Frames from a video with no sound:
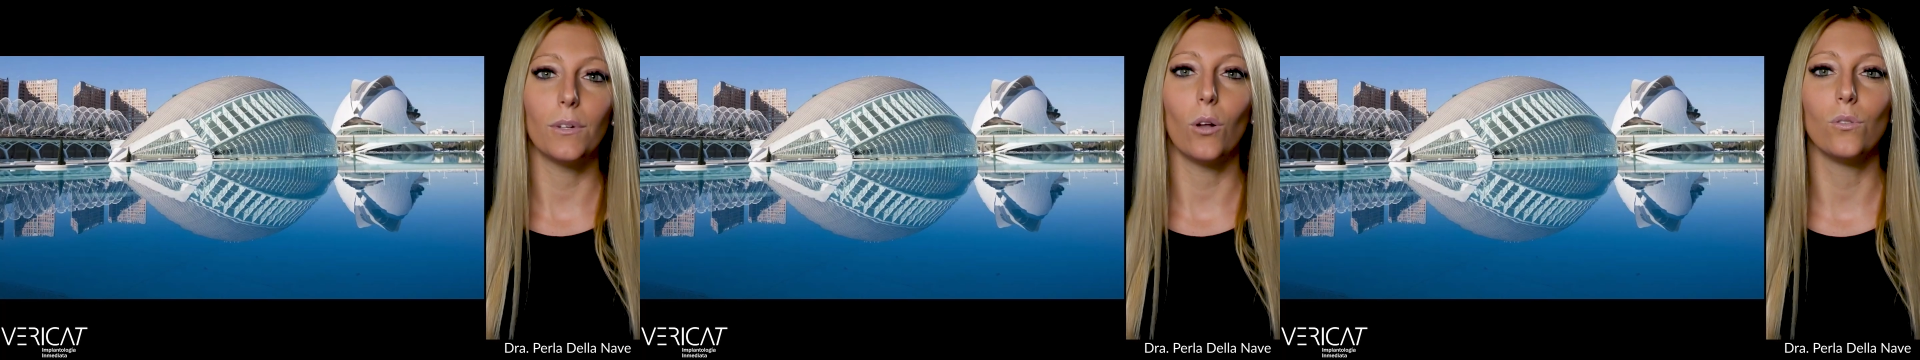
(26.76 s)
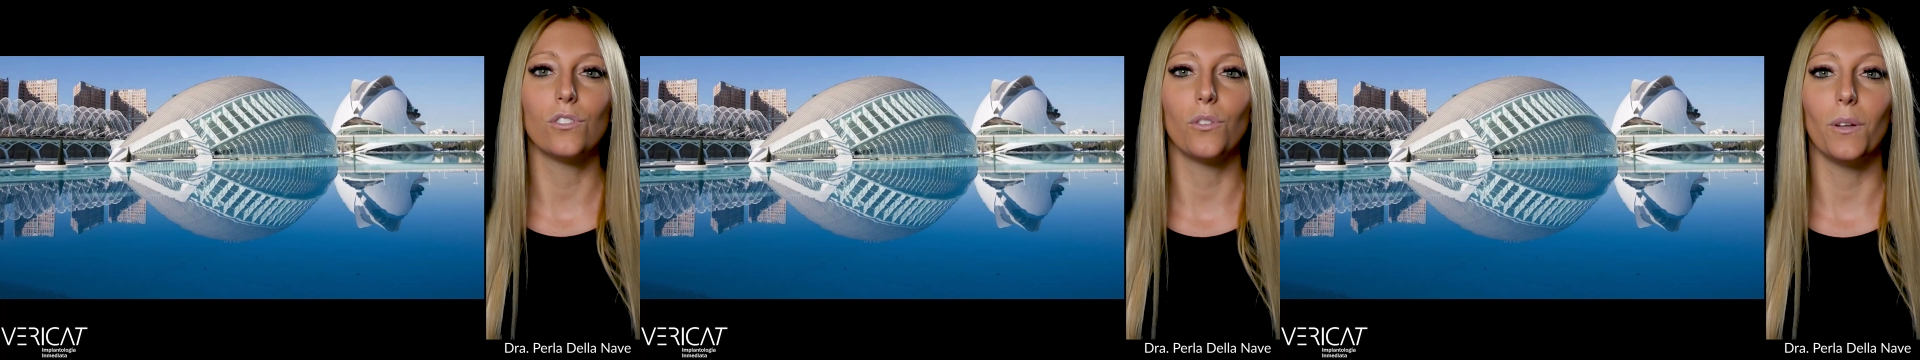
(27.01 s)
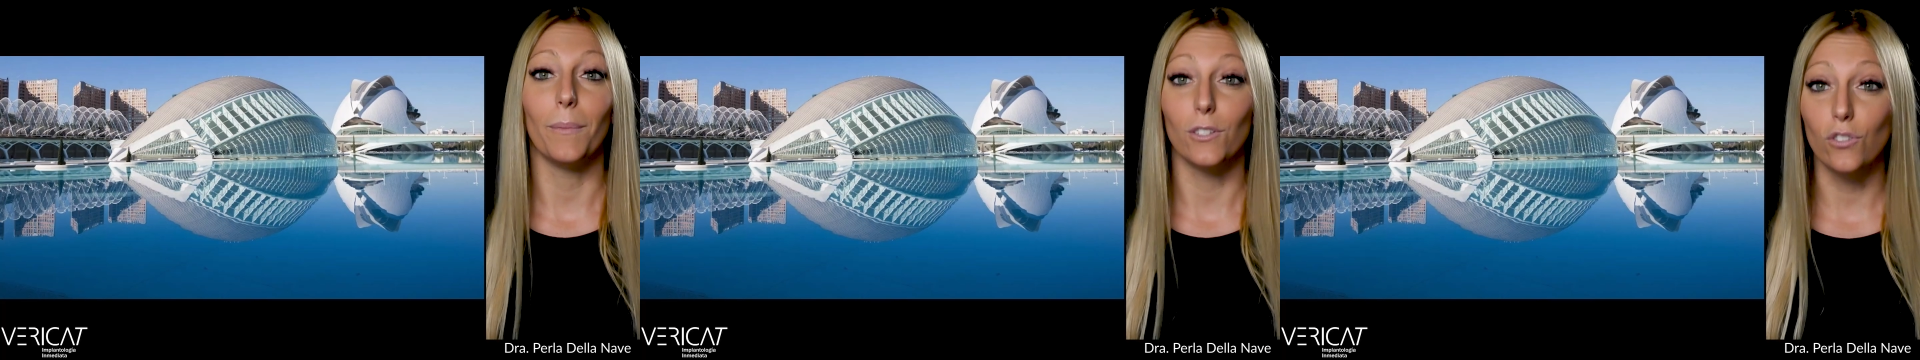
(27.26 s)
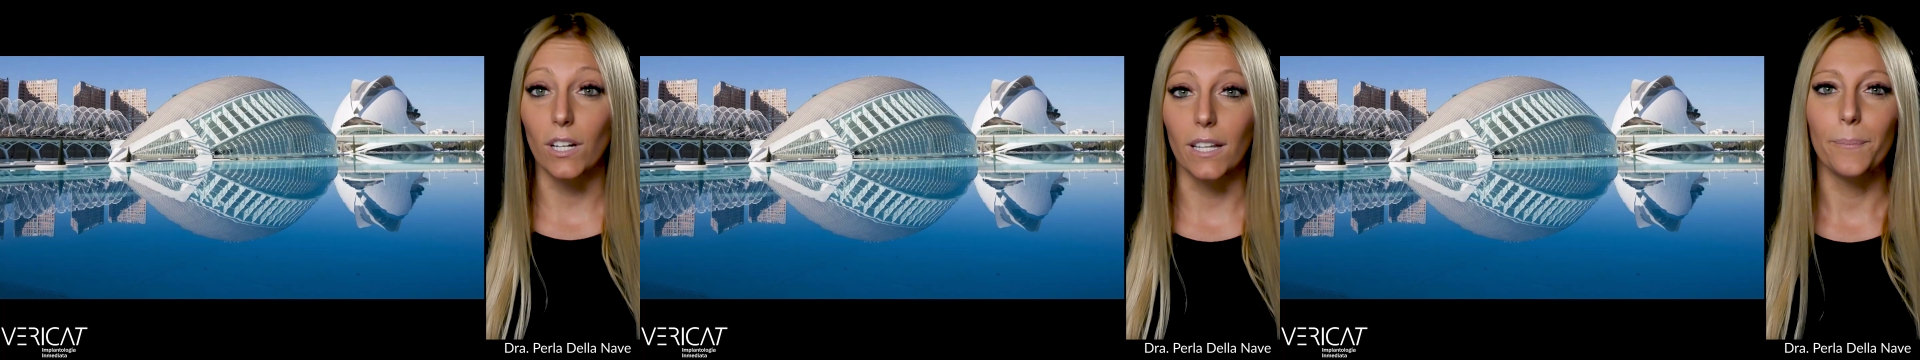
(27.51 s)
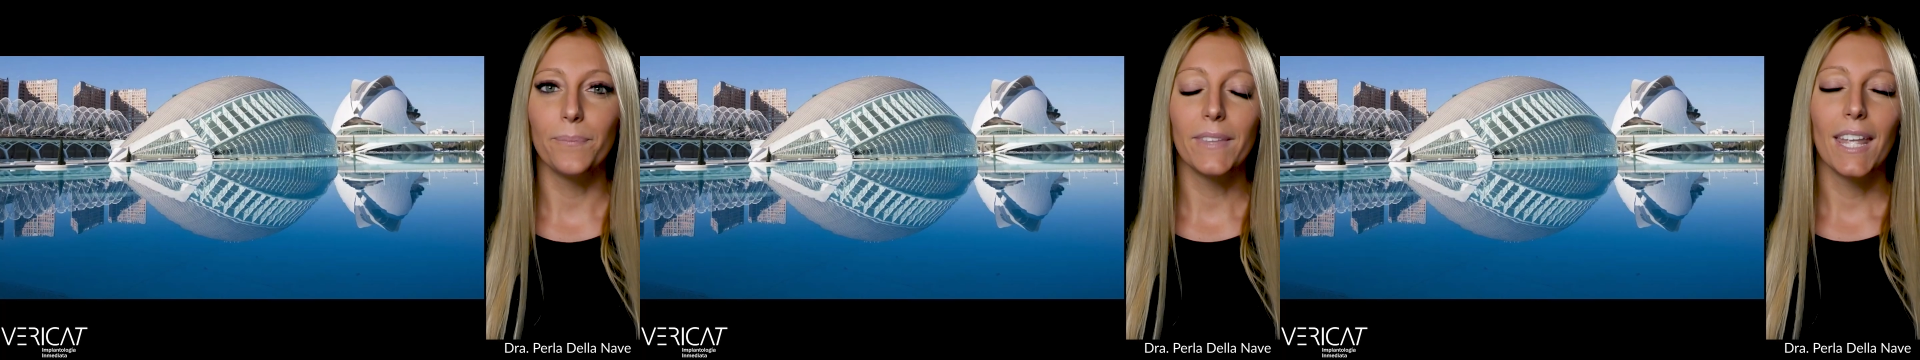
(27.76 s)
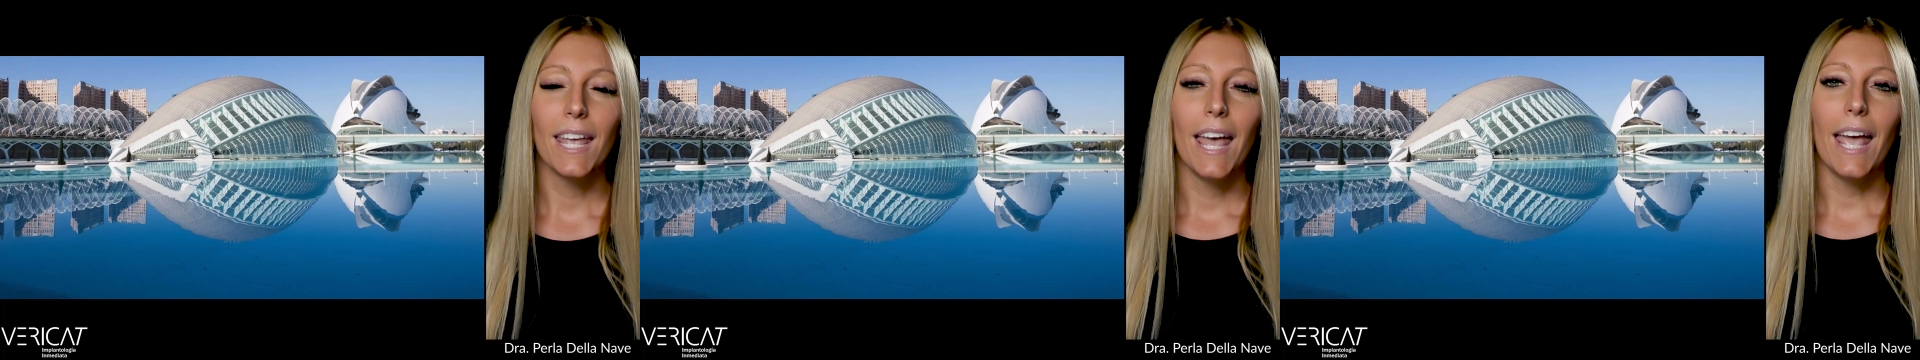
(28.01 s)
but also in Madrid.
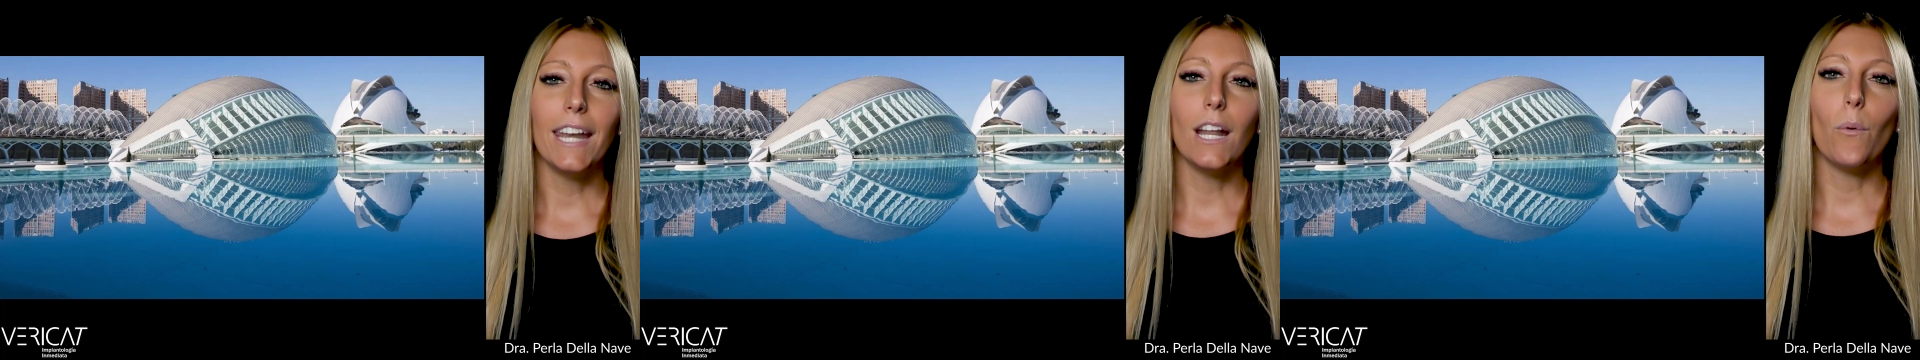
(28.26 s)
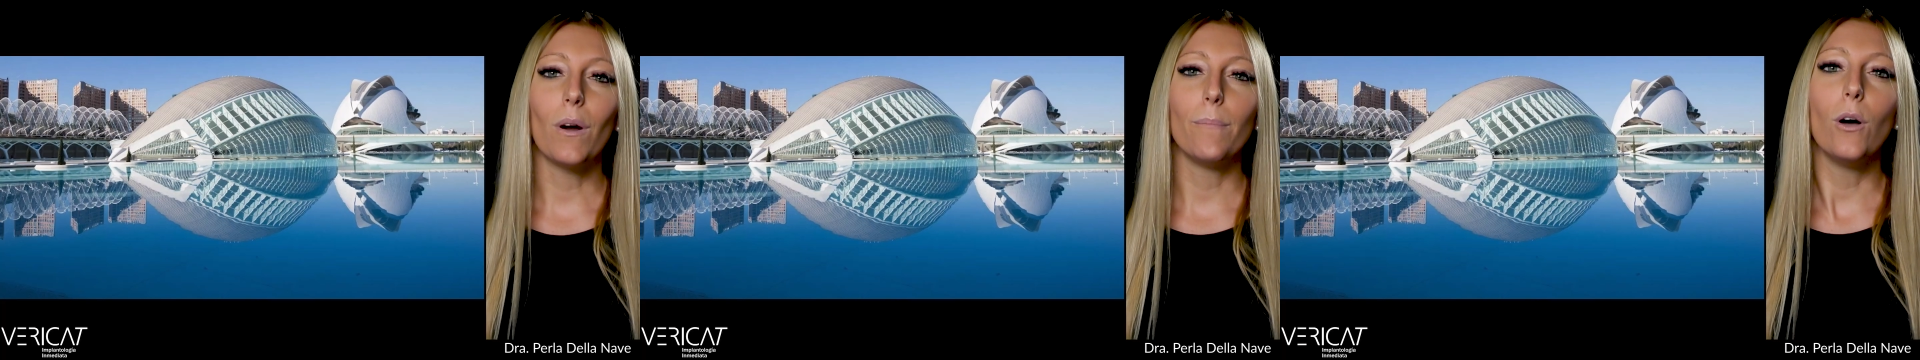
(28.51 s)
And our